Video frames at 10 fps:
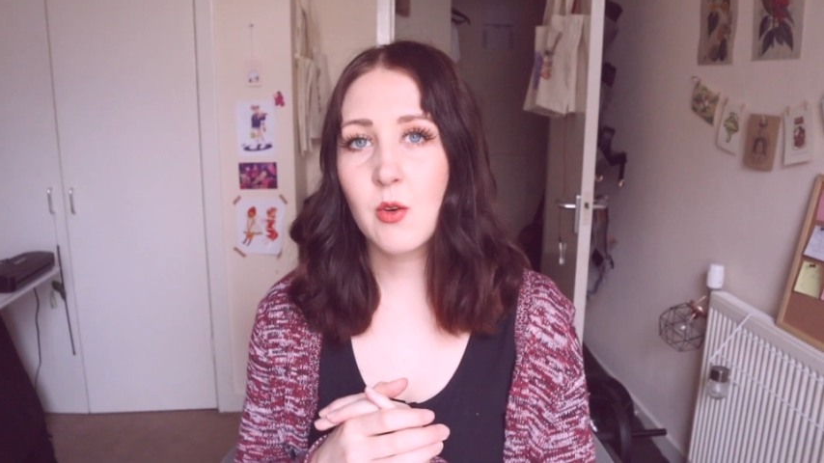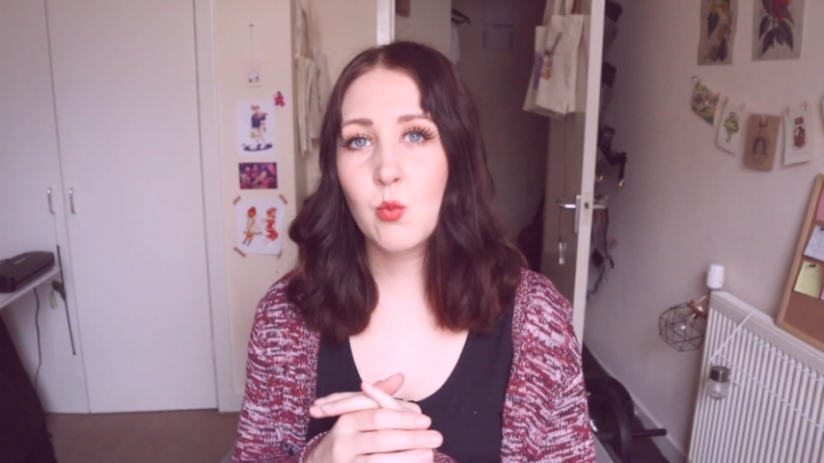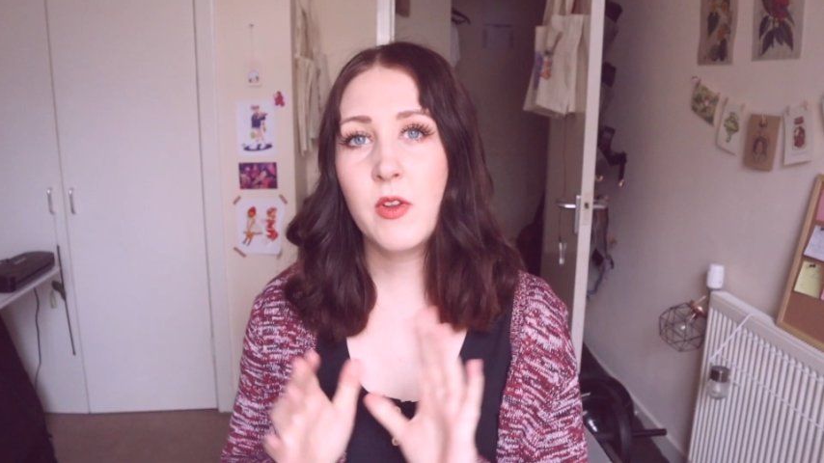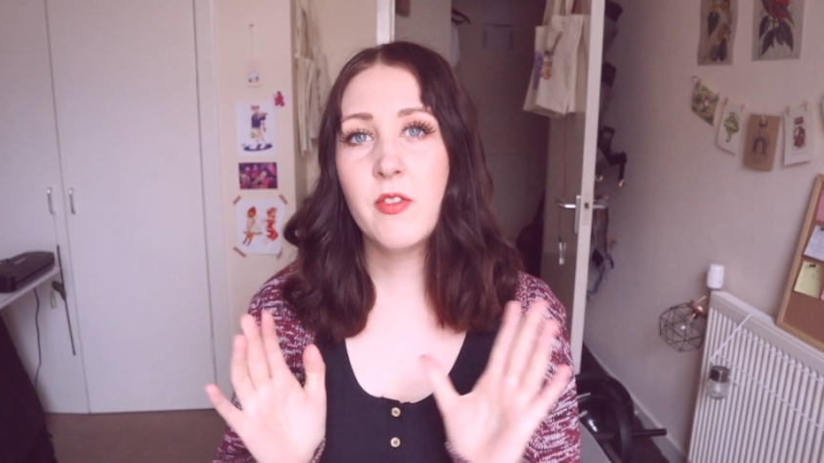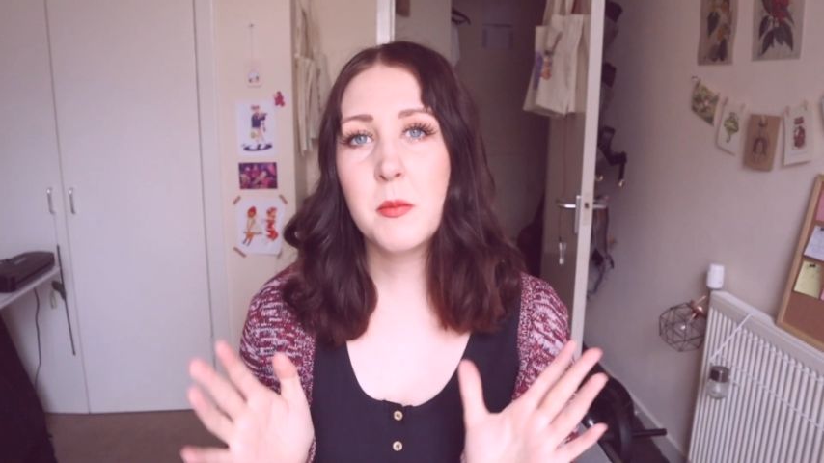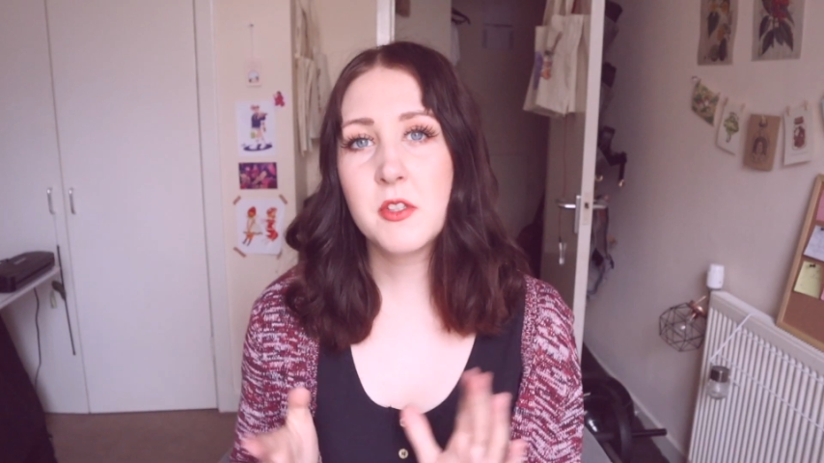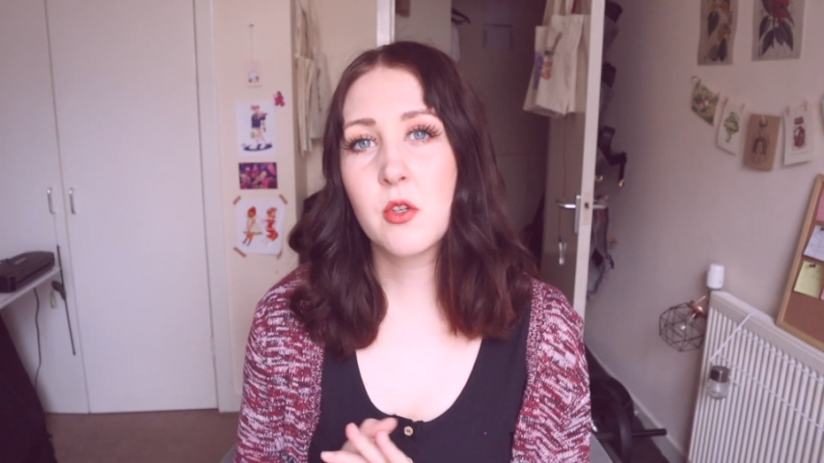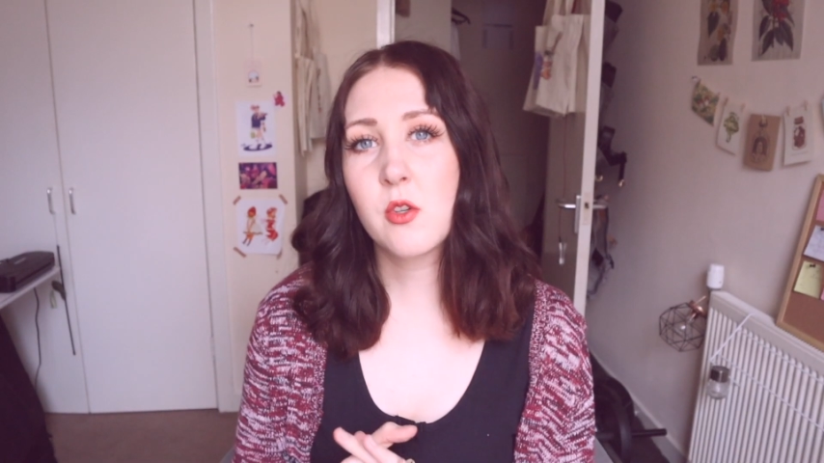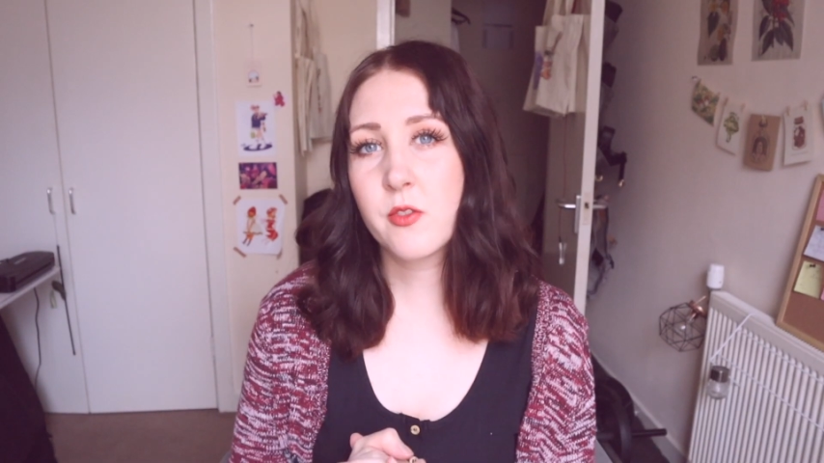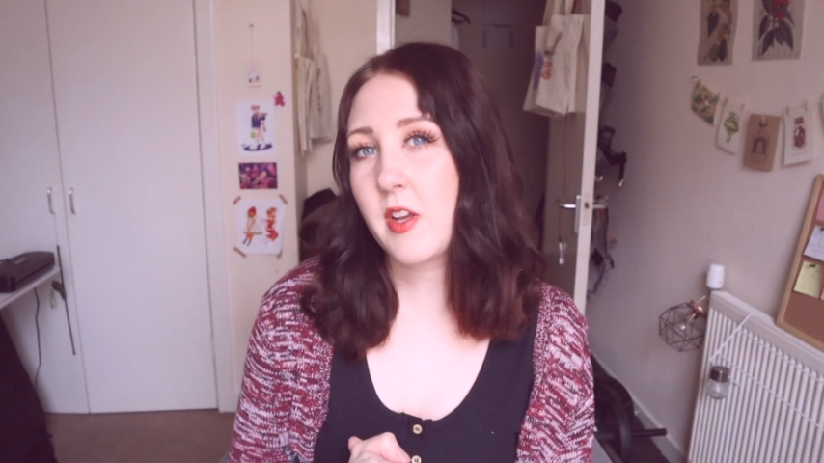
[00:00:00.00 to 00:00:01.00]
With the
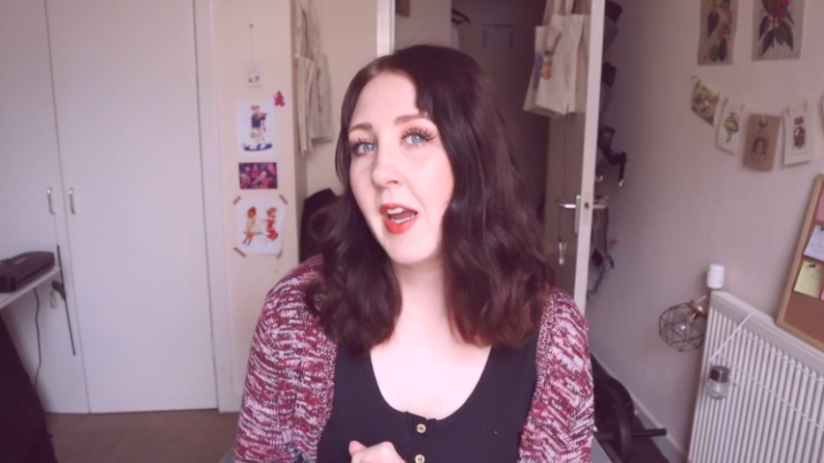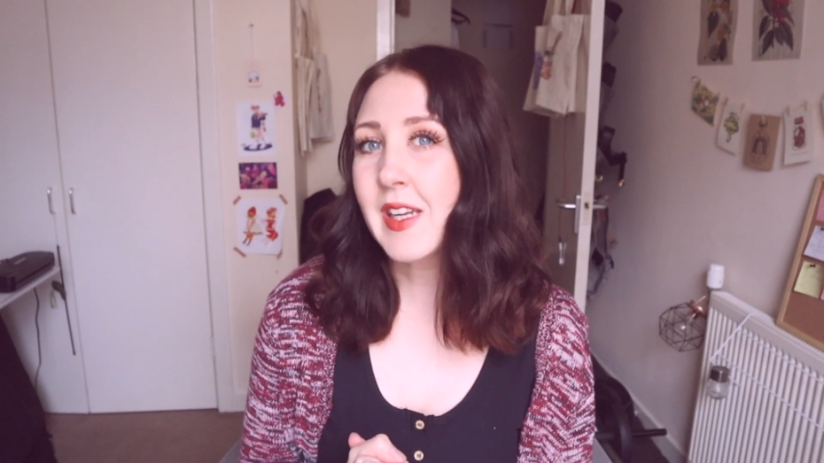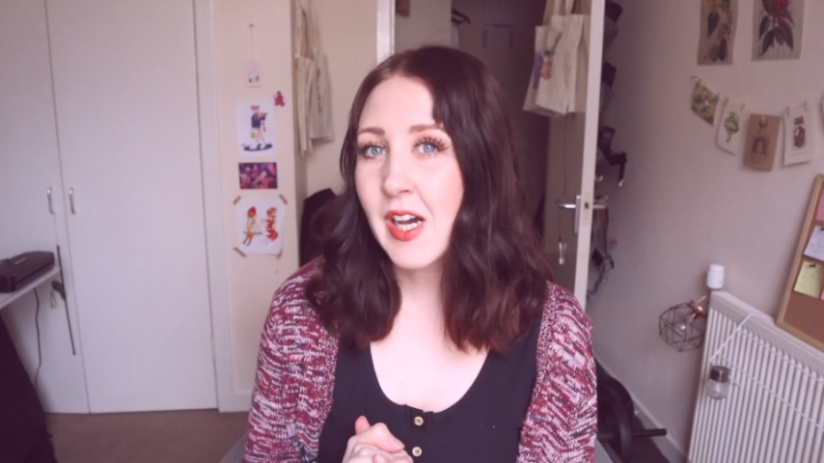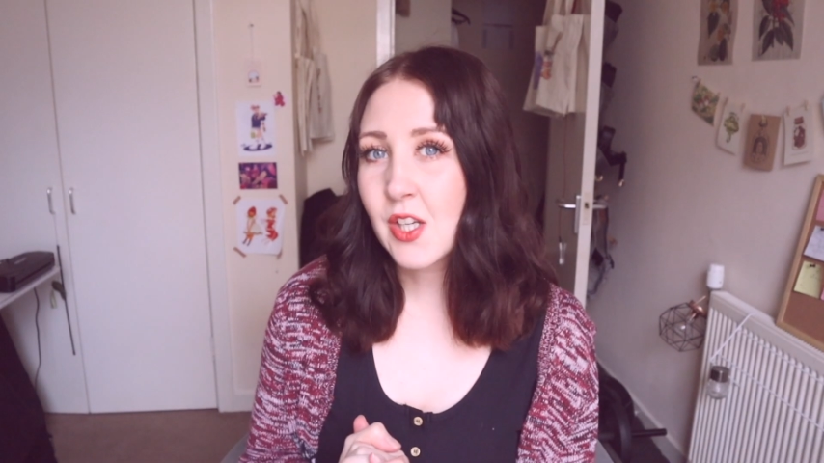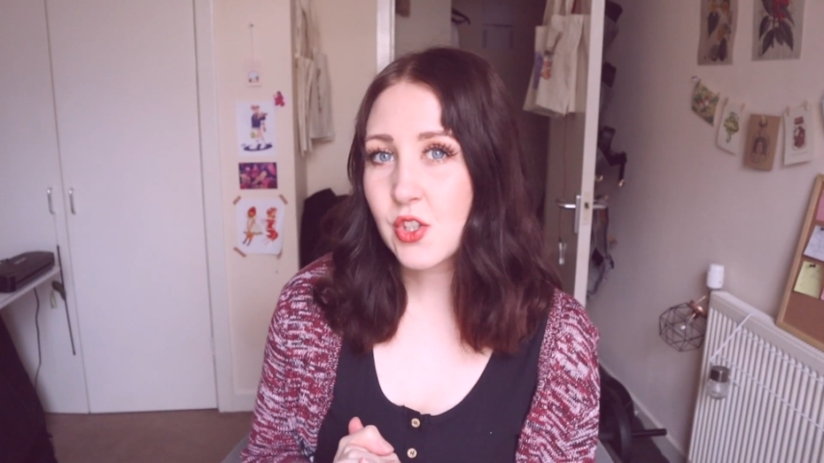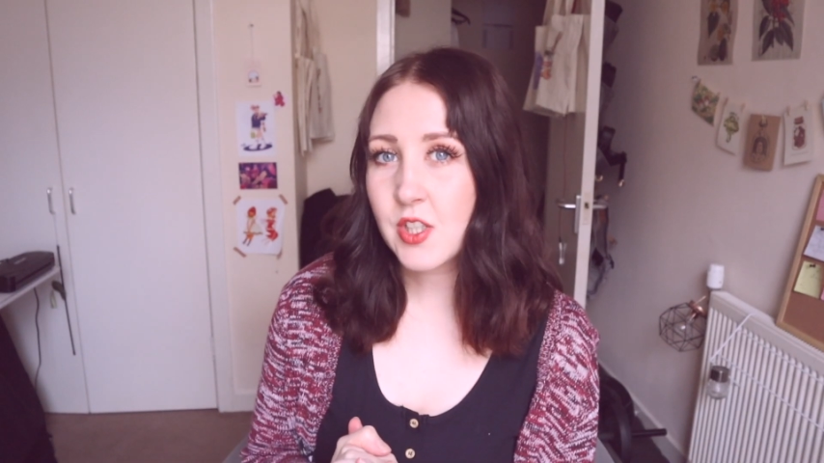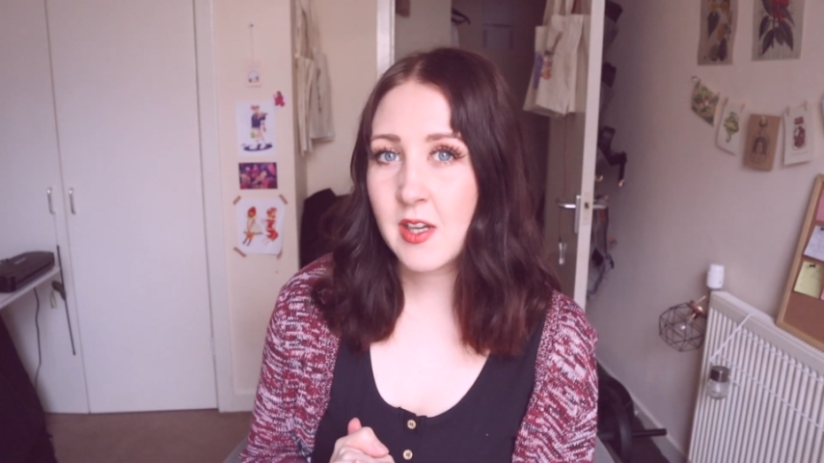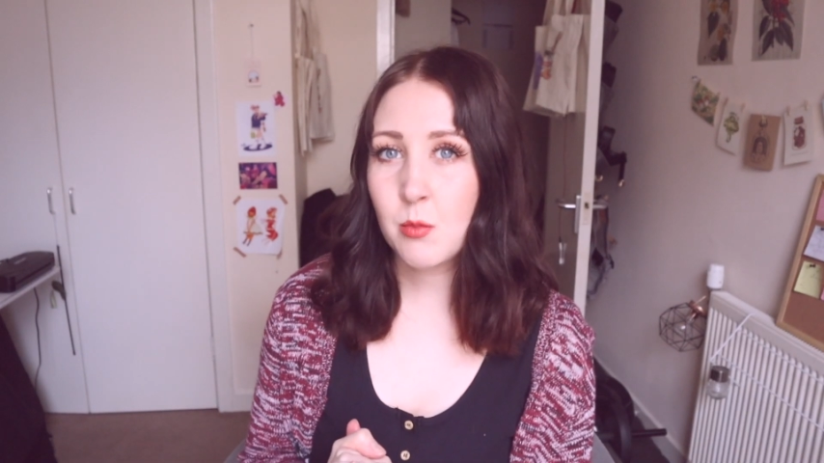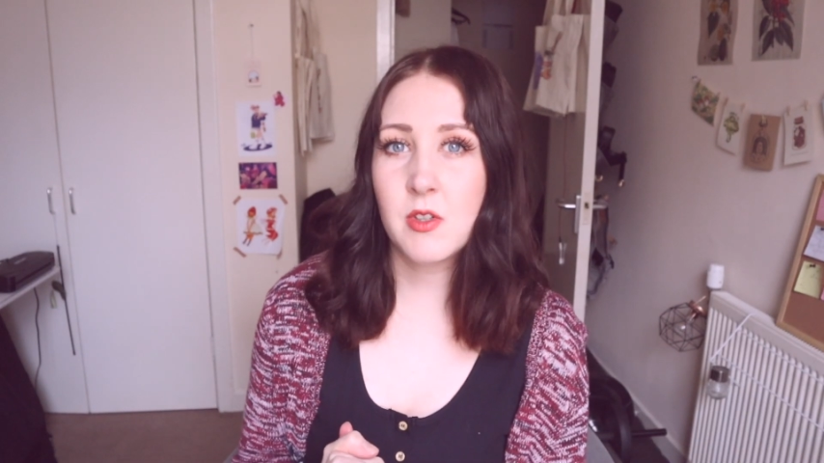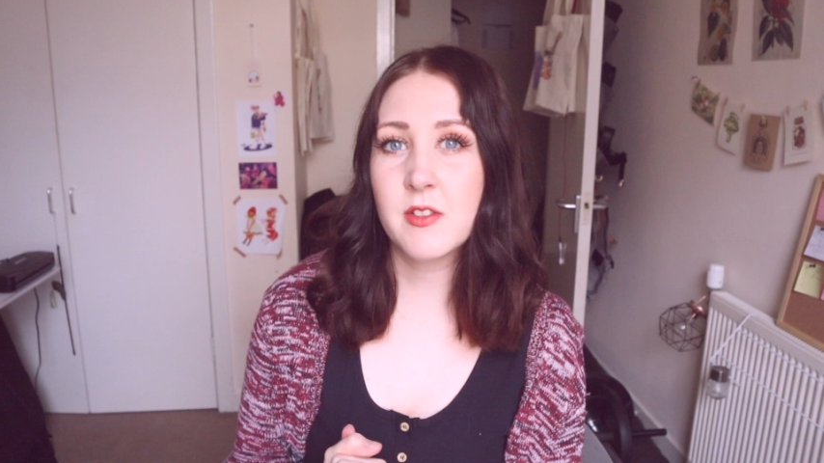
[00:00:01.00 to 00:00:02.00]
materials, I can't share
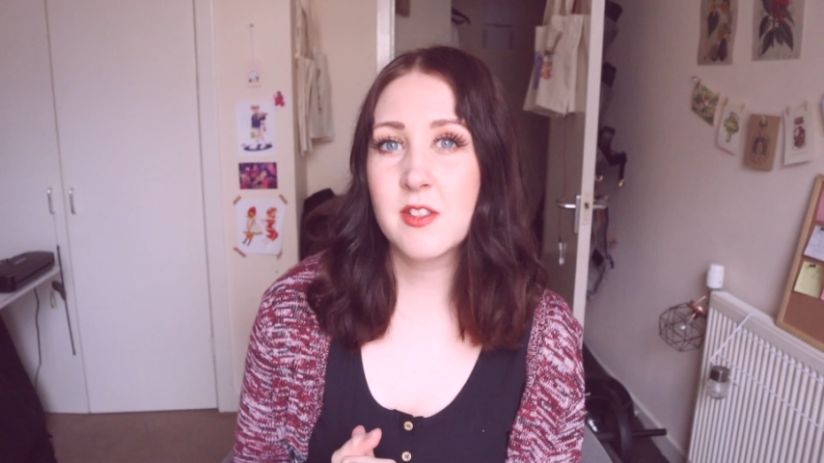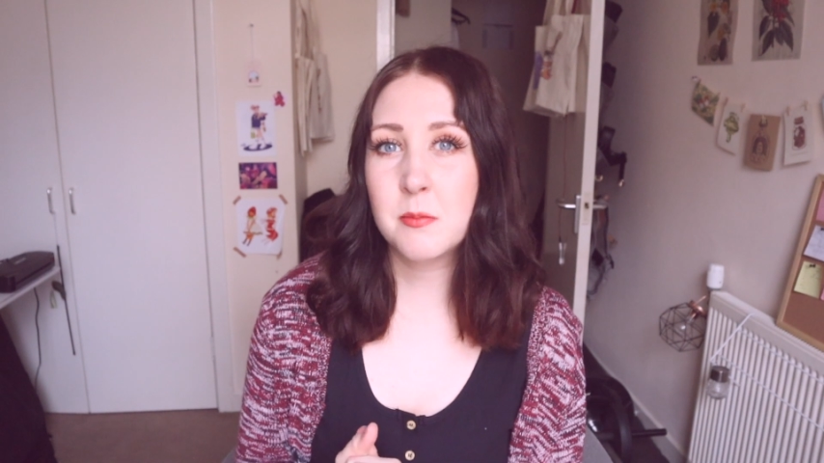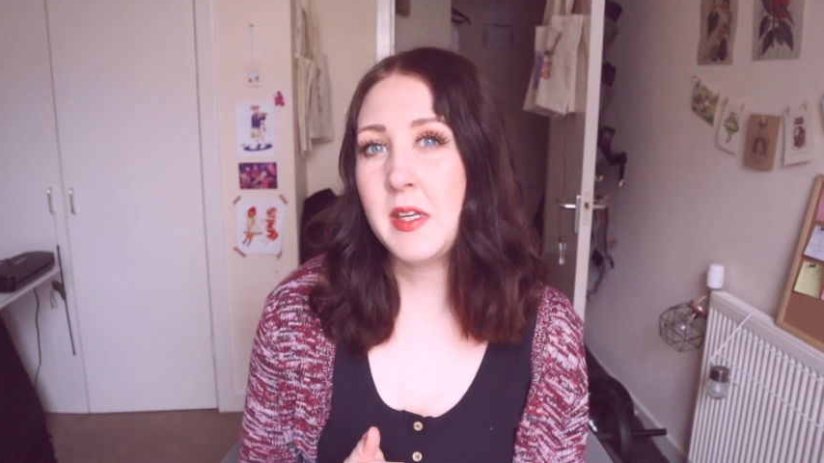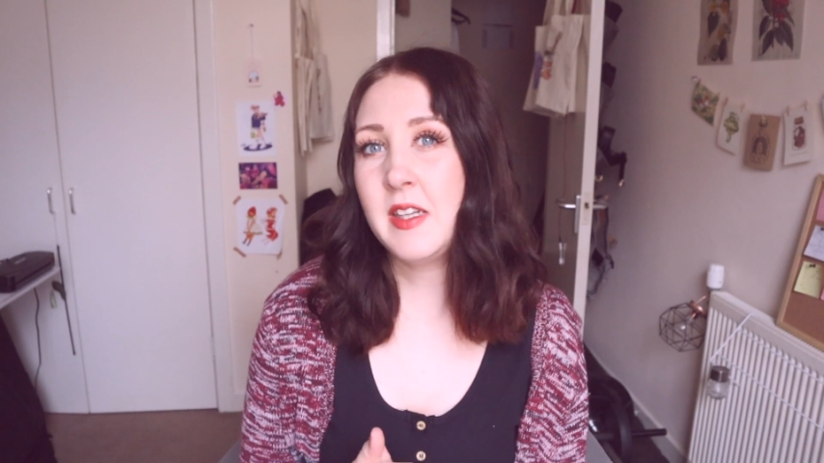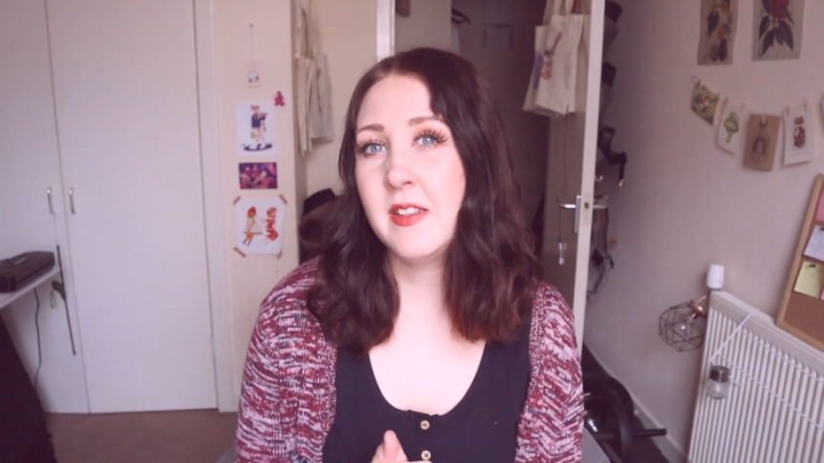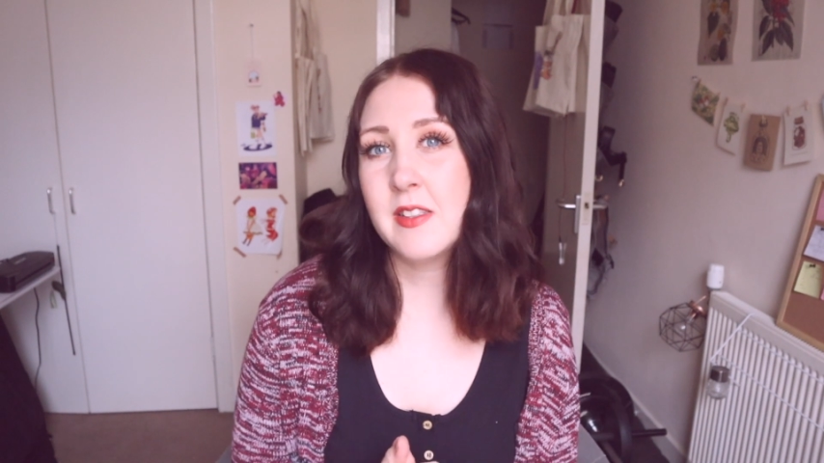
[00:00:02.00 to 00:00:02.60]
what speed,